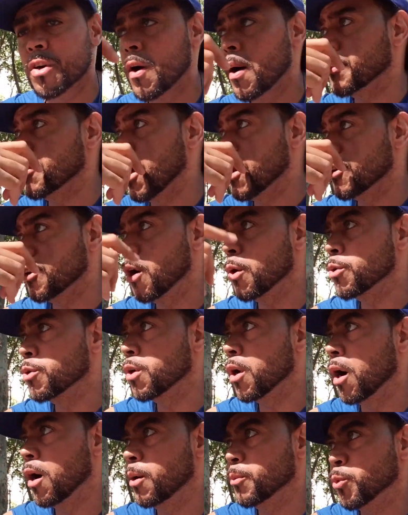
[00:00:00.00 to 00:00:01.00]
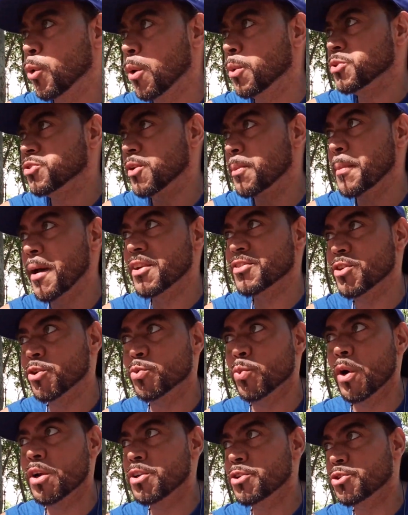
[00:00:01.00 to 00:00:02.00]
her, I'm like, yo, what was the message?
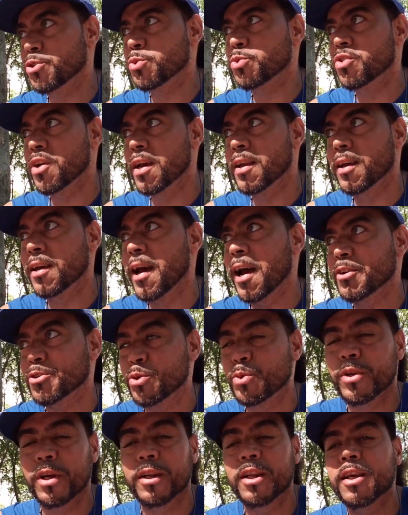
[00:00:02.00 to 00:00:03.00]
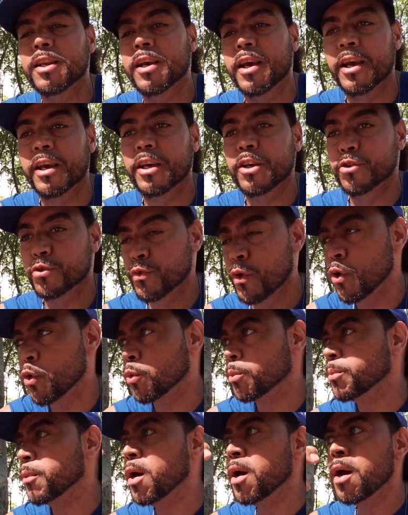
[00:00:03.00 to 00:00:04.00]
What did you say that got you deleted in his room?